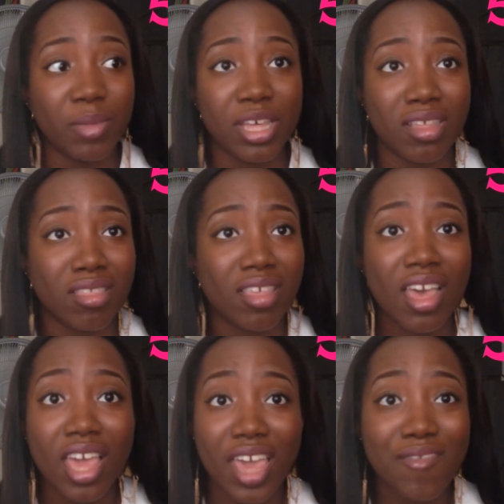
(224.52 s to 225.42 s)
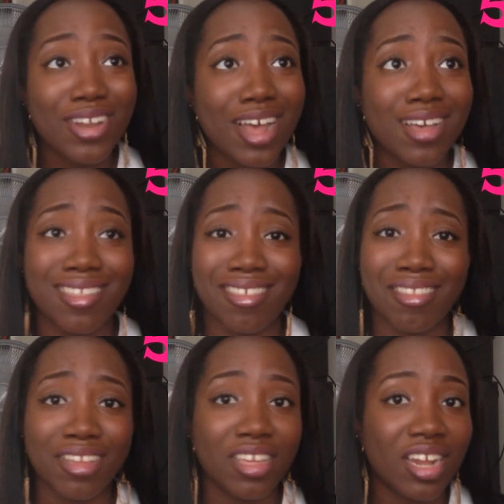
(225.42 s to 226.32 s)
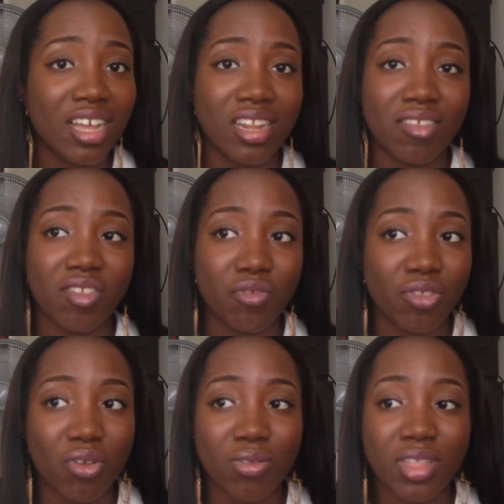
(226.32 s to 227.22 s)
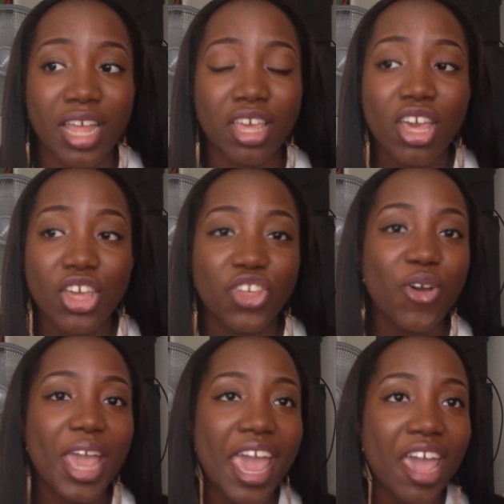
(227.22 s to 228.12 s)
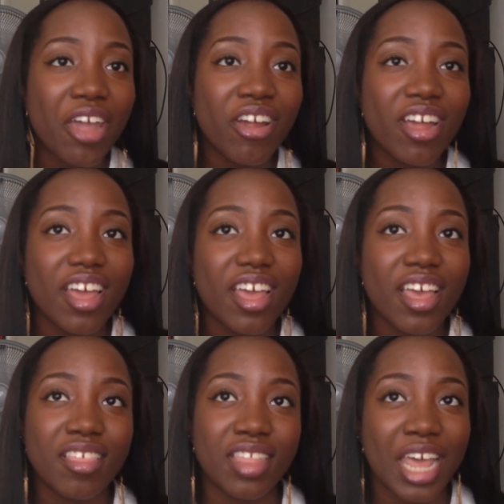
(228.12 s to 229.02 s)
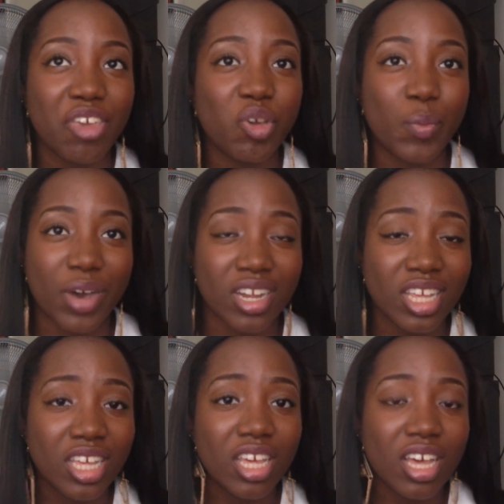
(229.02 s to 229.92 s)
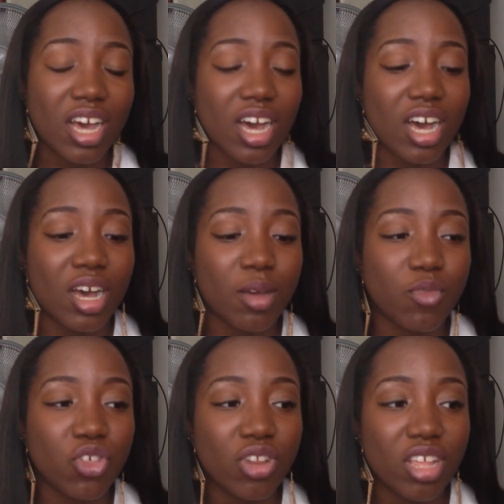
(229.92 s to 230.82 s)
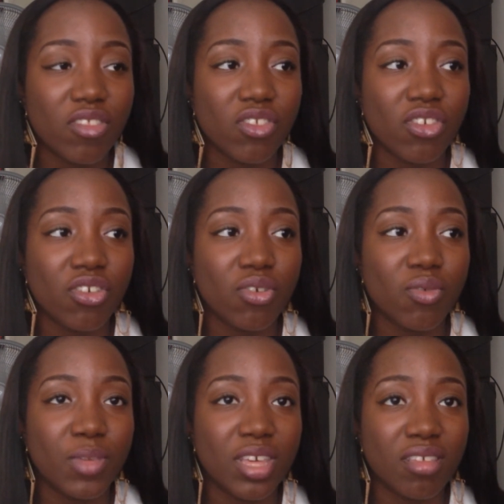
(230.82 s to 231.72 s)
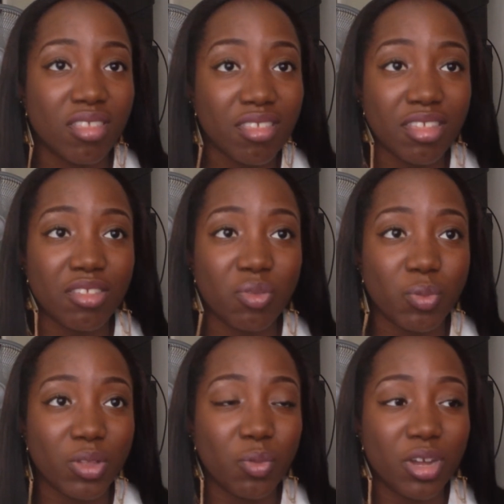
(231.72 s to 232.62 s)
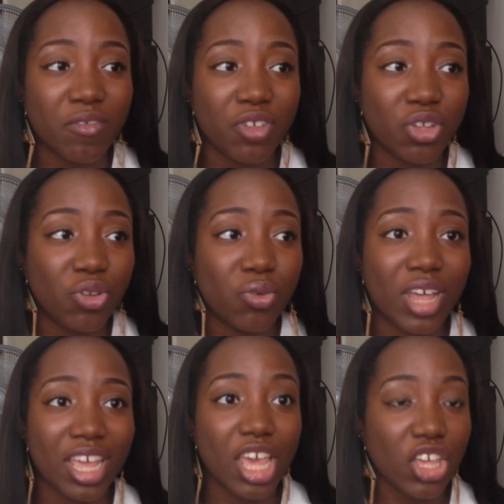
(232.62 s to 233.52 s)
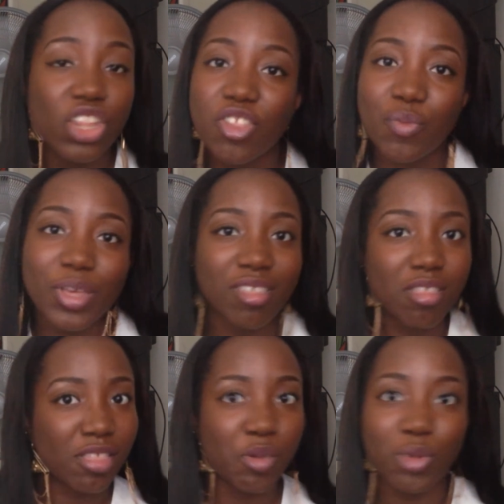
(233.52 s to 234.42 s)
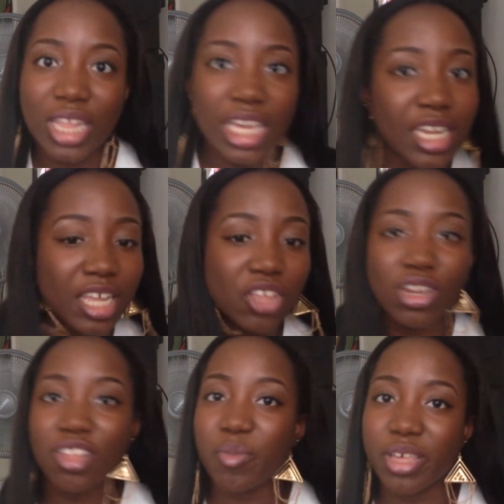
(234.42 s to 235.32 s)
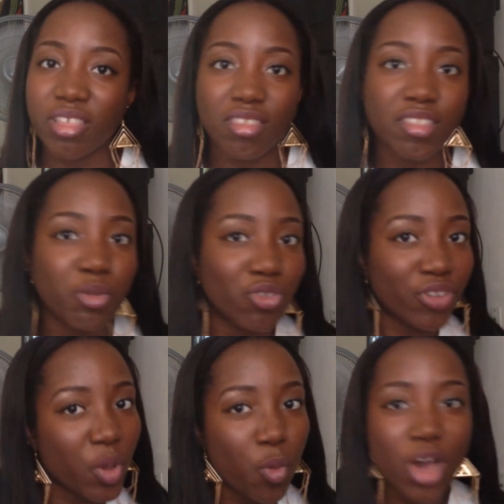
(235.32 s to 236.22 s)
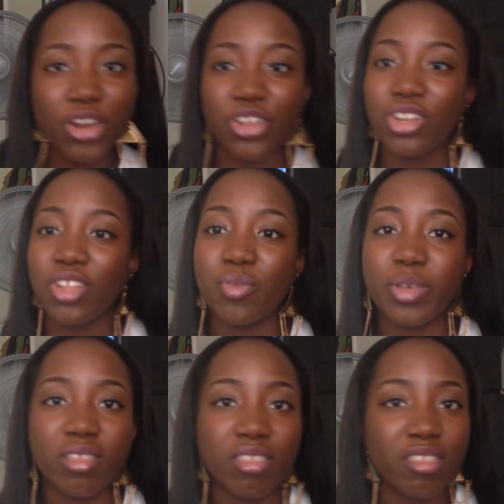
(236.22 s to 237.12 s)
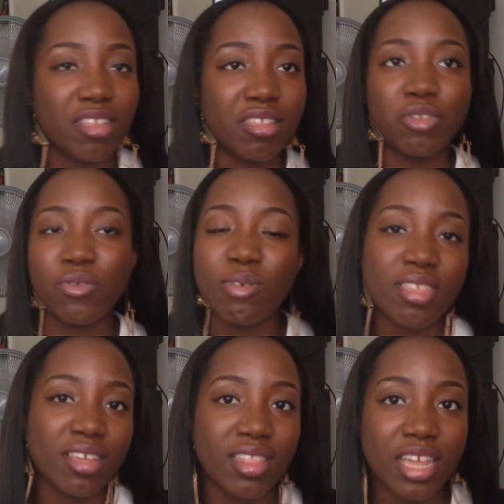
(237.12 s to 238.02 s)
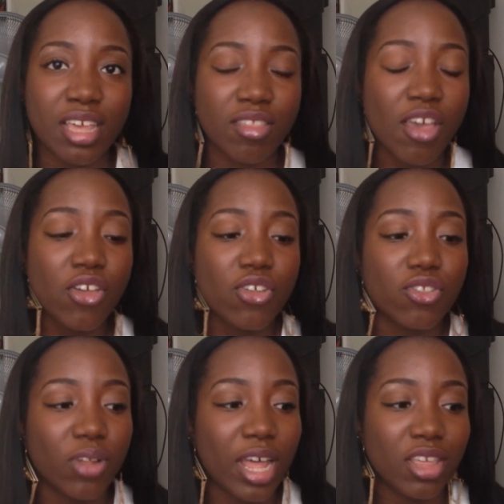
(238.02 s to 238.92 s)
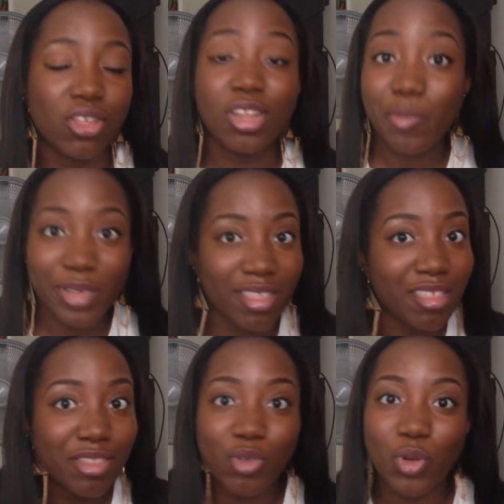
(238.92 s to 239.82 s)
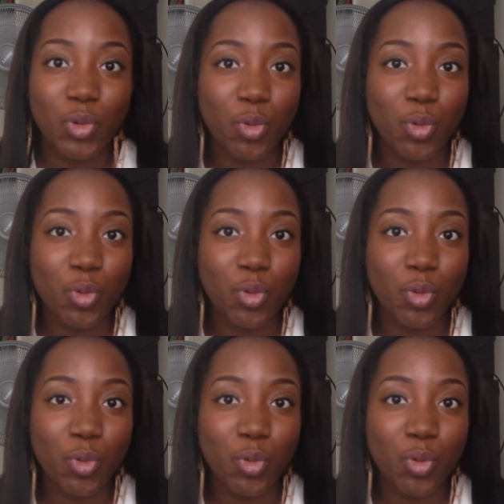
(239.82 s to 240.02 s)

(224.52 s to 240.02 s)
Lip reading: because if you're not consistent, you're not going to see results. Like, your hair is like your body. You need to be consistent with whatever you do. Like, you need to be consistent with eating. You need to be consistent with drinking water. You need to be consistent in doing certain things. So, like, you need to be consistent to go to